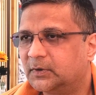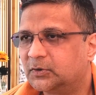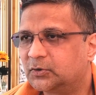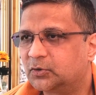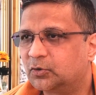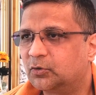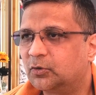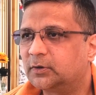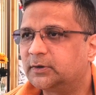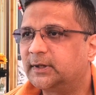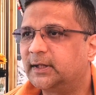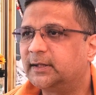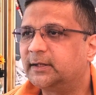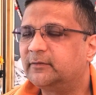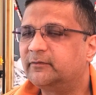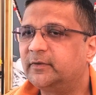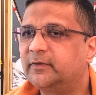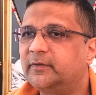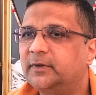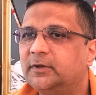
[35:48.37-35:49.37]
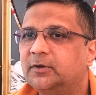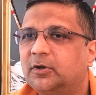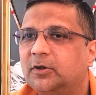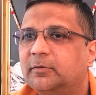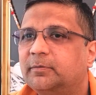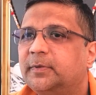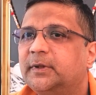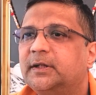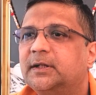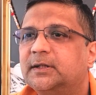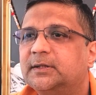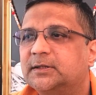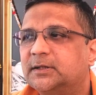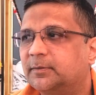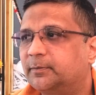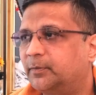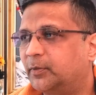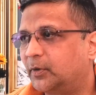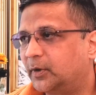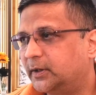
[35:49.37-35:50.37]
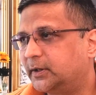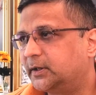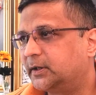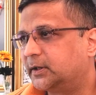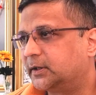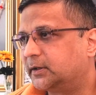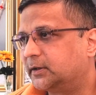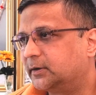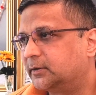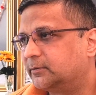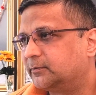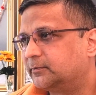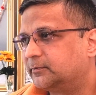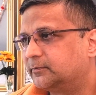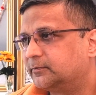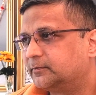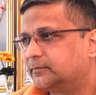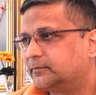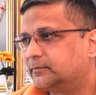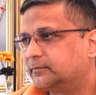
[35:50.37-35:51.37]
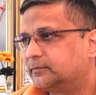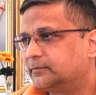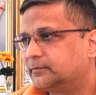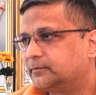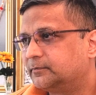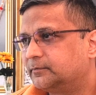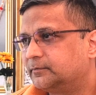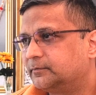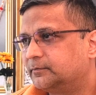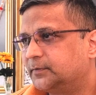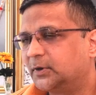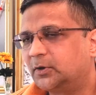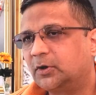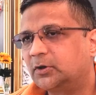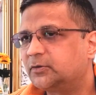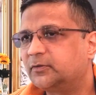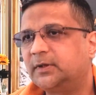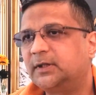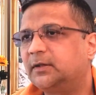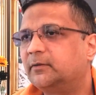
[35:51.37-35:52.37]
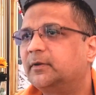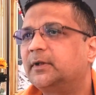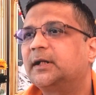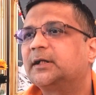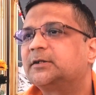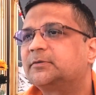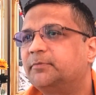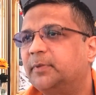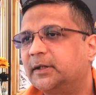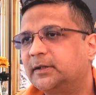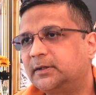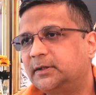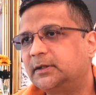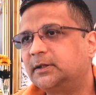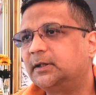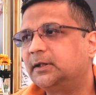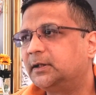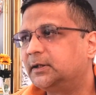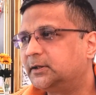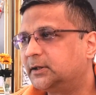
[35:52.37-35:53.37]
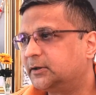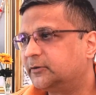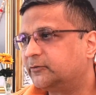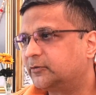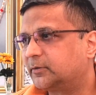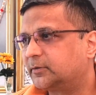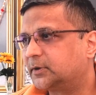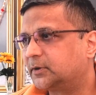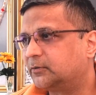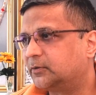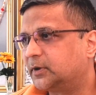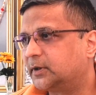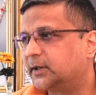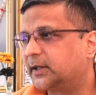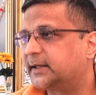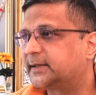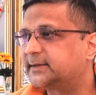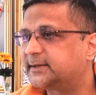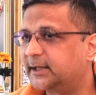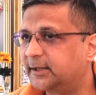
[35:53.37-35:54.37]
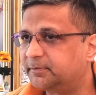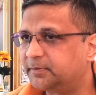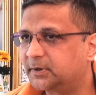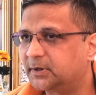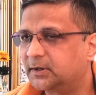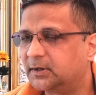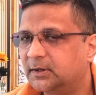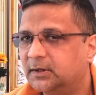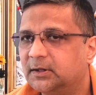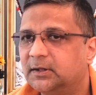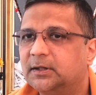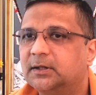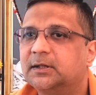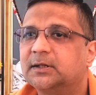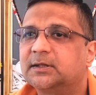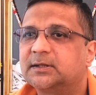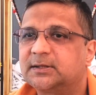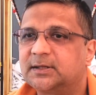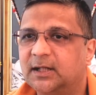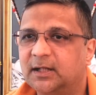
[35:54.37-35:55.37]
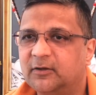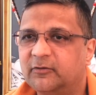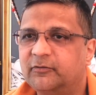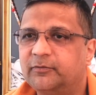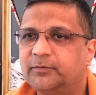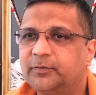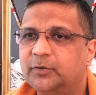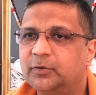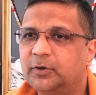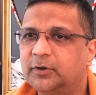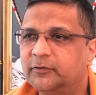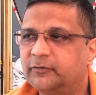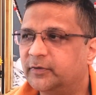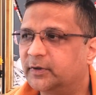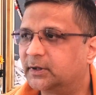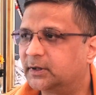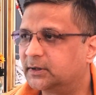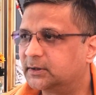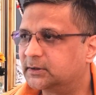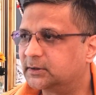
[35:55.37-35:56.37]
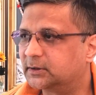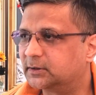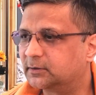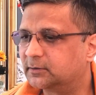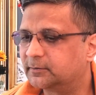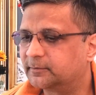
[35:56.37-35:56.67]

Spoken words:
So then we will not be disappointed. Because we never expected anything from the work except self-purification.